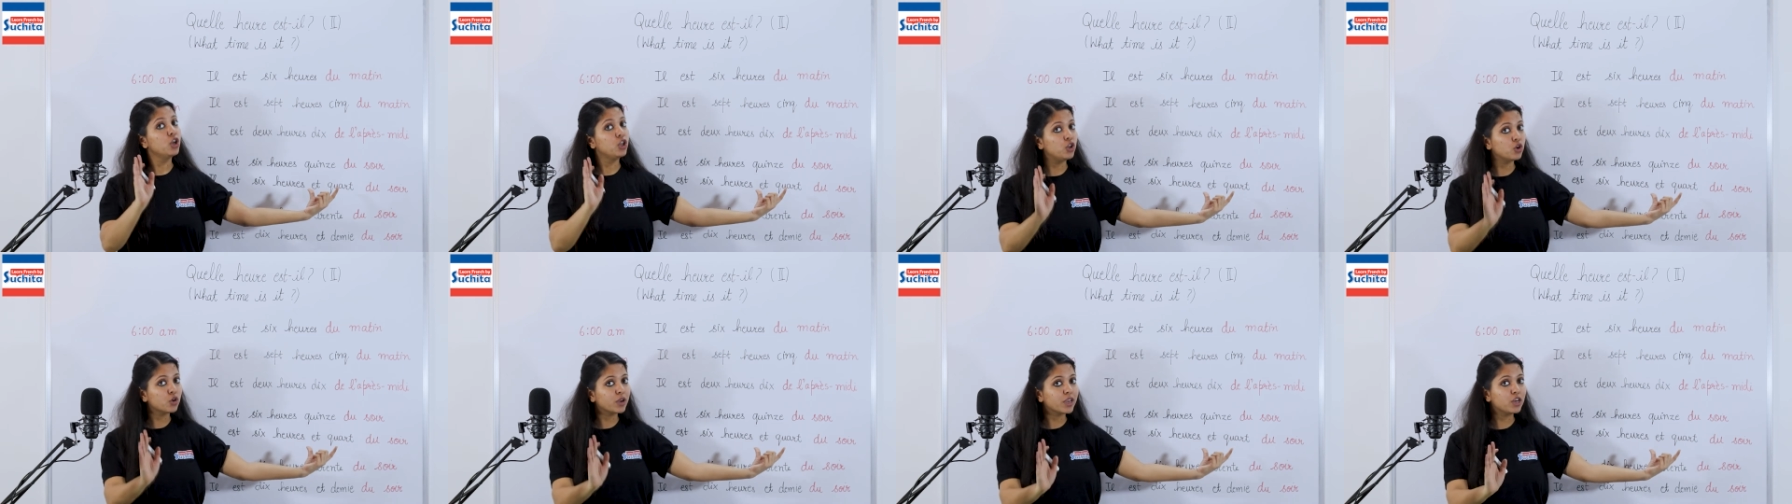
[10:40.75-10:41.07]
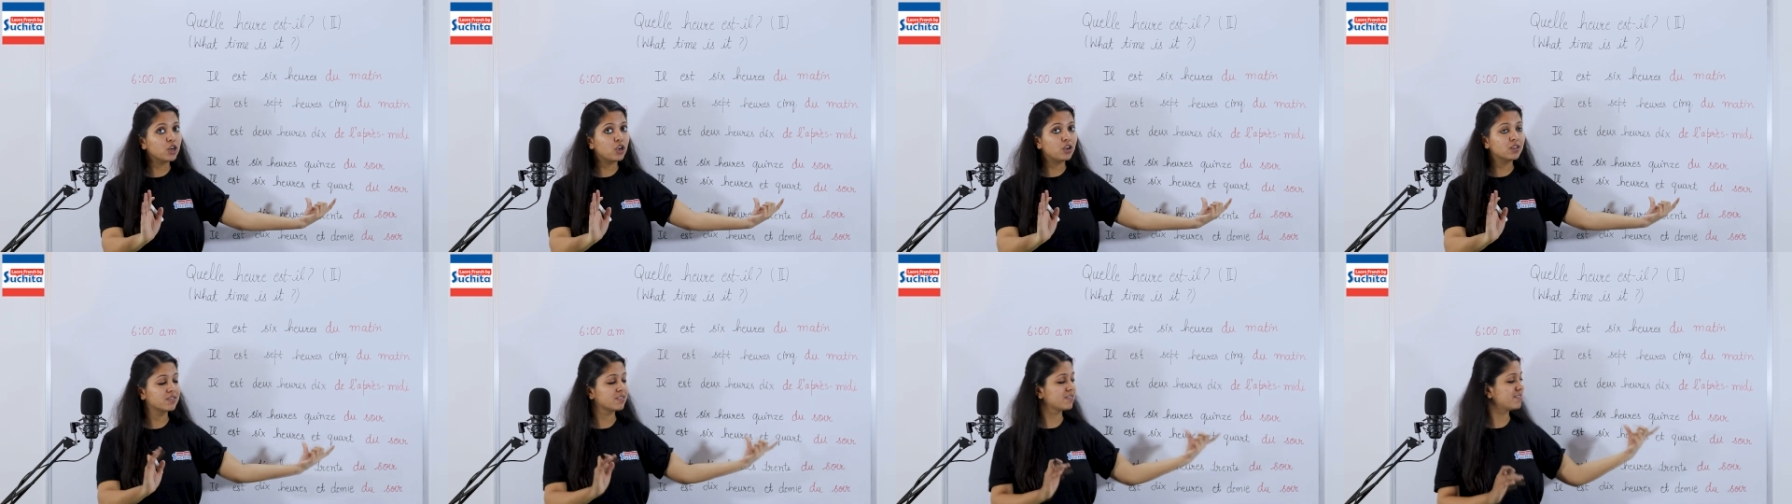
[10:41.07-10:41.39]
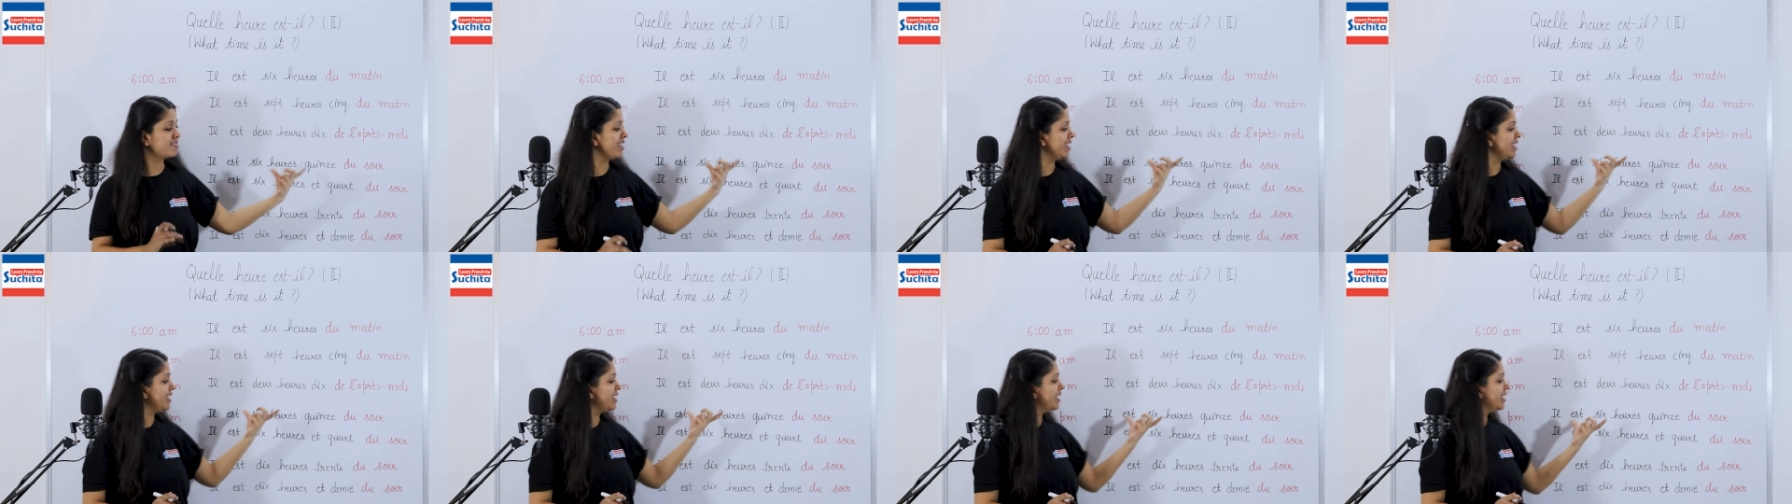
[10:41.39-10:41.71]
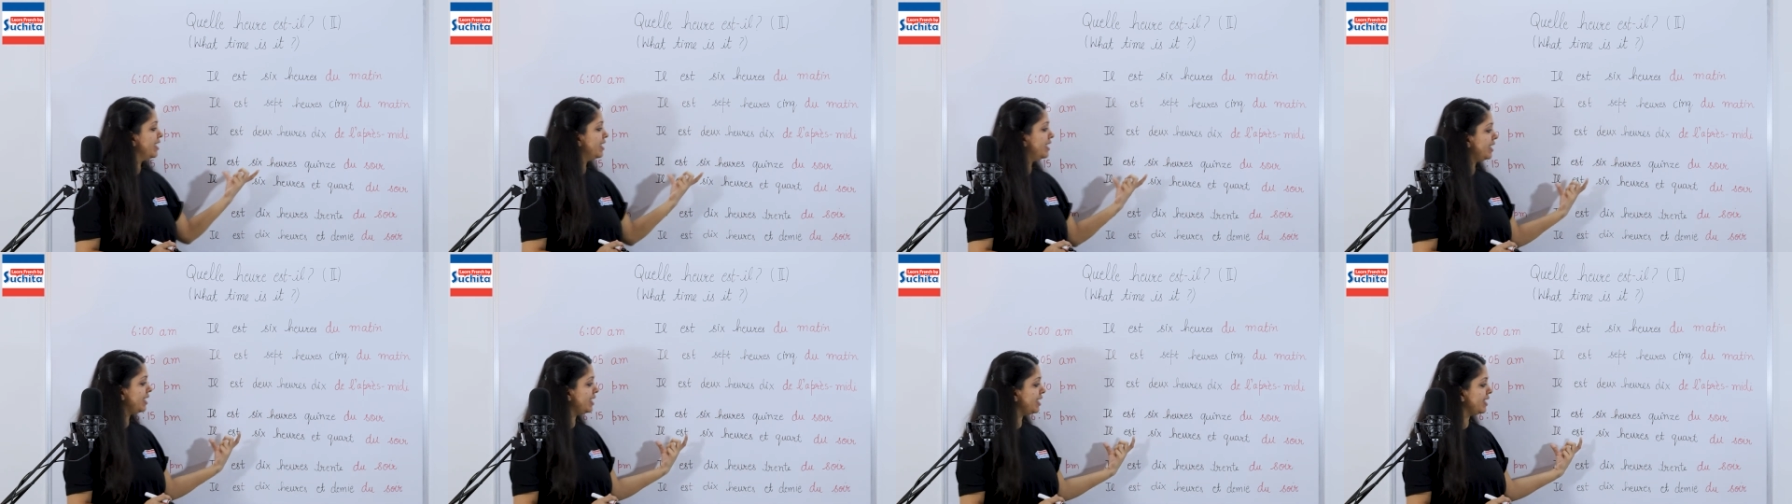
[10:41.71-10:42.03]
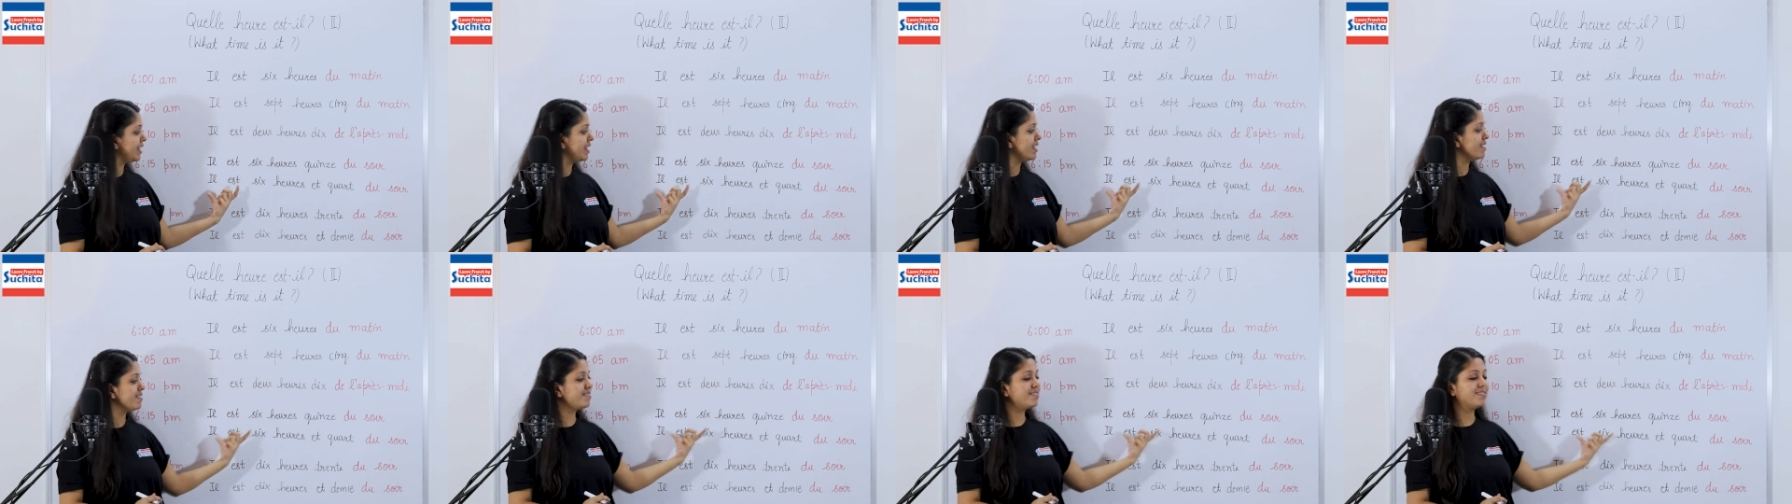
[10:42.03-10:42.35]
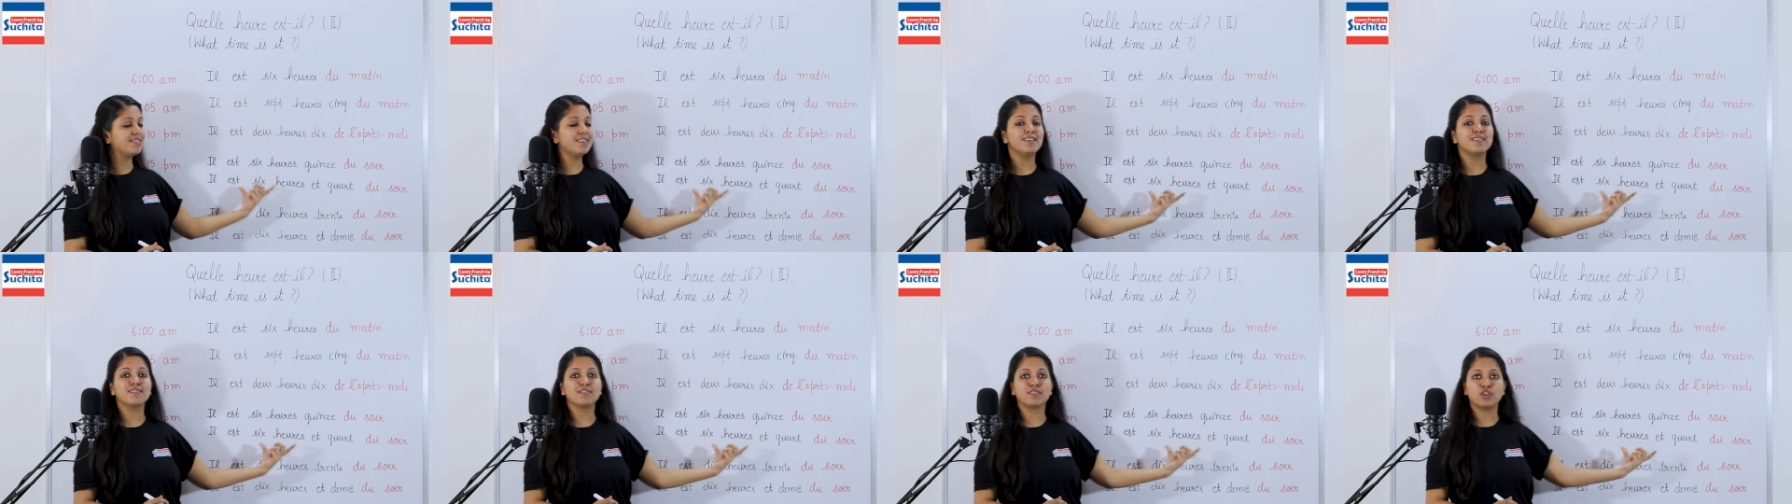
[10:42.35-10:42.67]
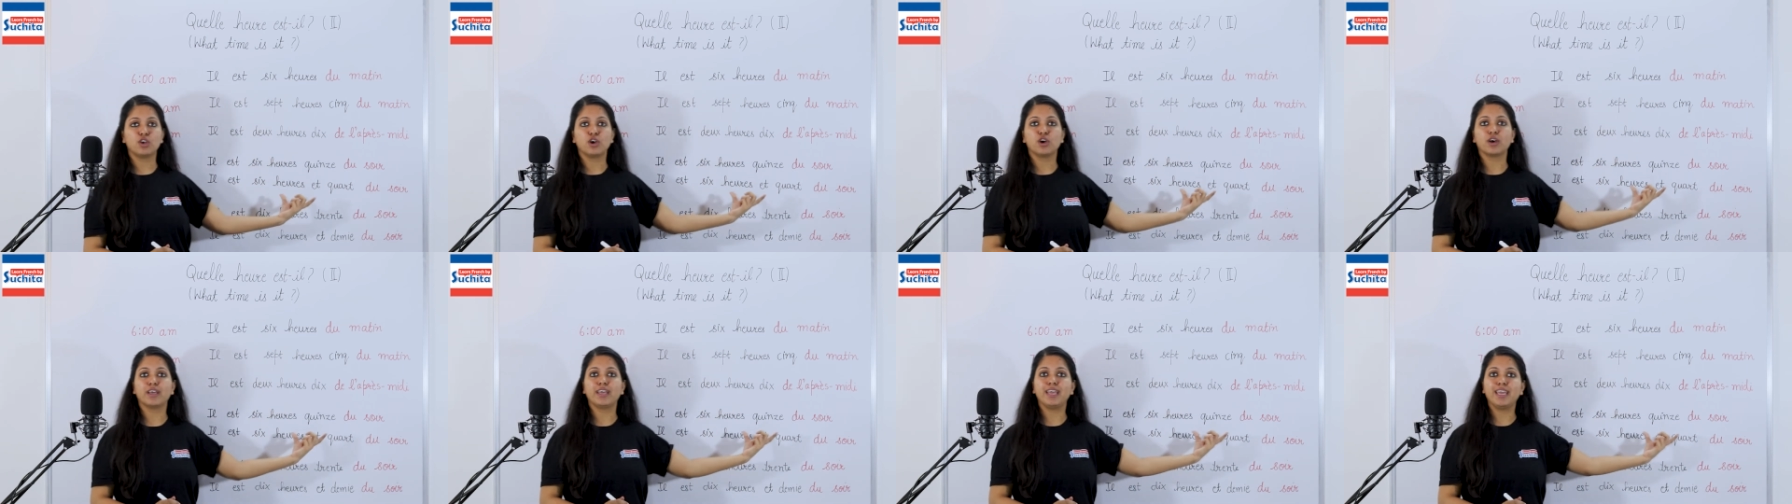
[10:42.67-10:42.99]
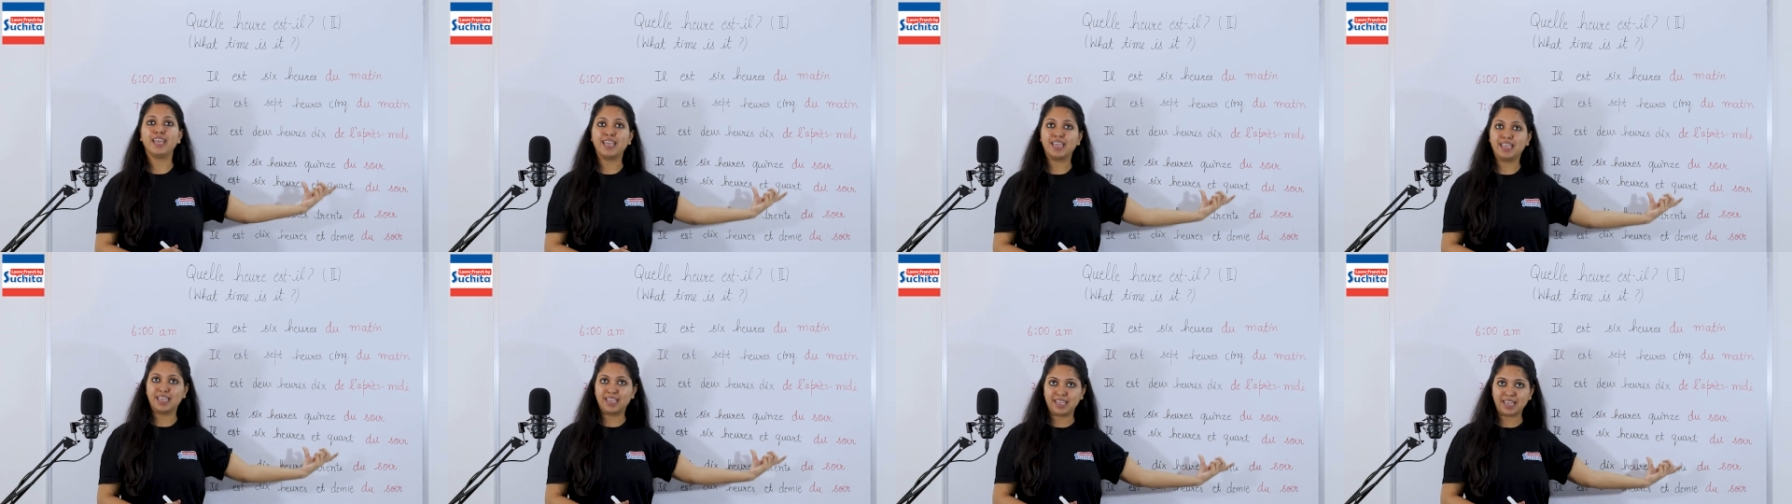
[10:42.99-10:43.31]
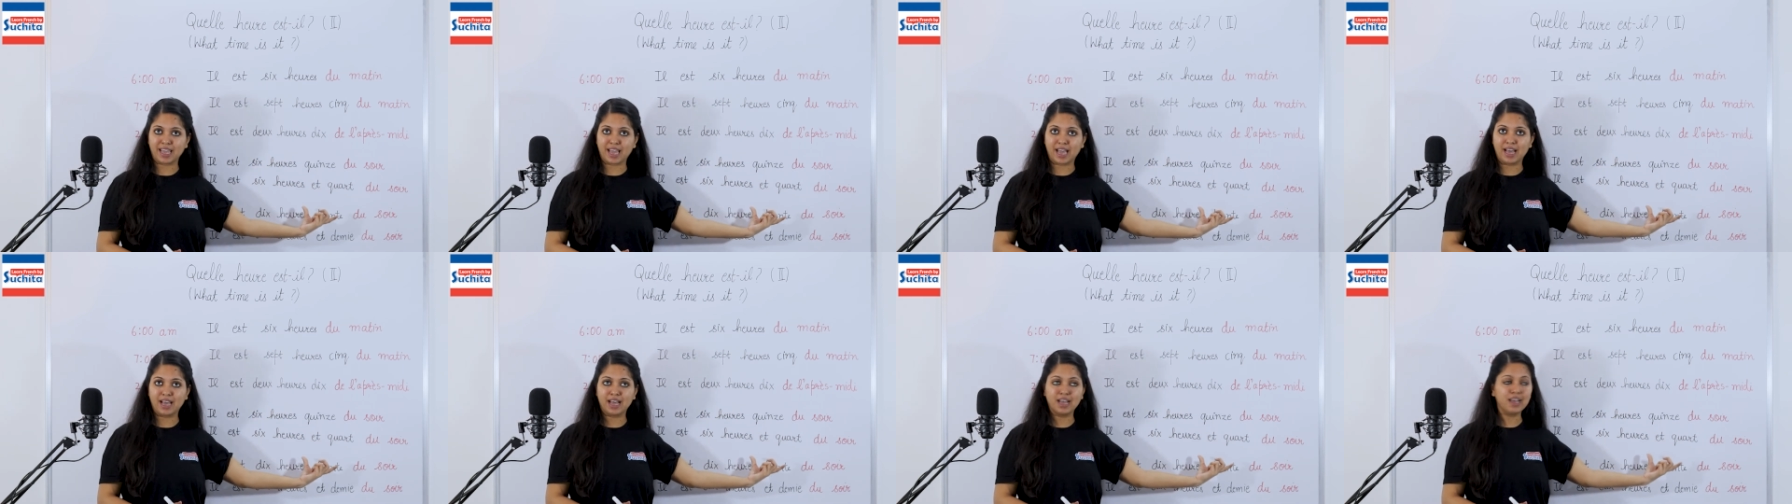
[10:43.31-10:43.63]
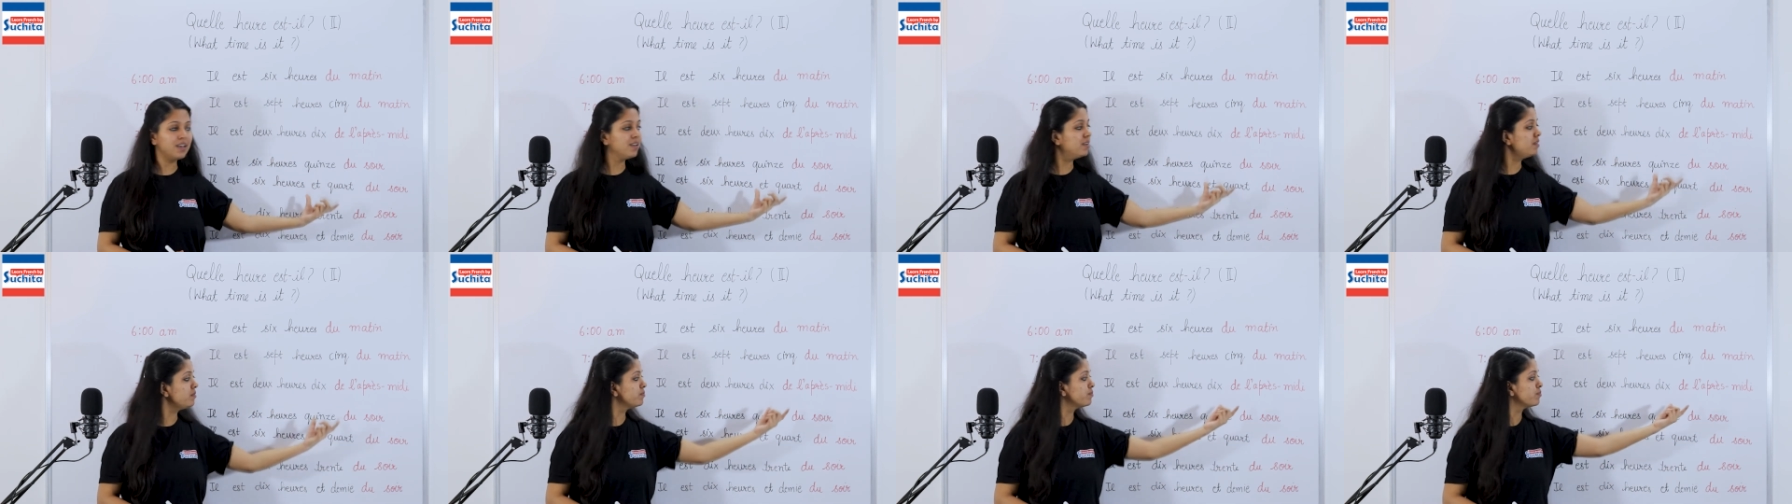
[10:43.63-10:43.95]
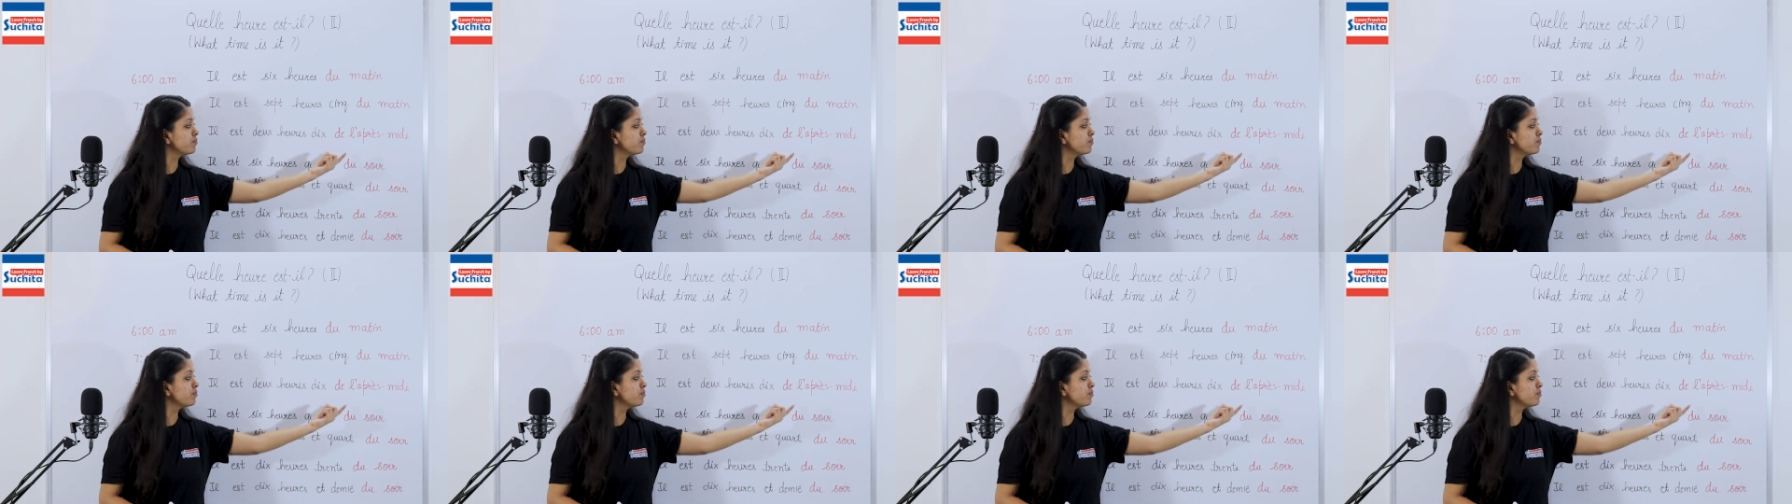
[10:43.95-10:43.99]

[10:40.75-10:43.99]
You can also say il est 6h15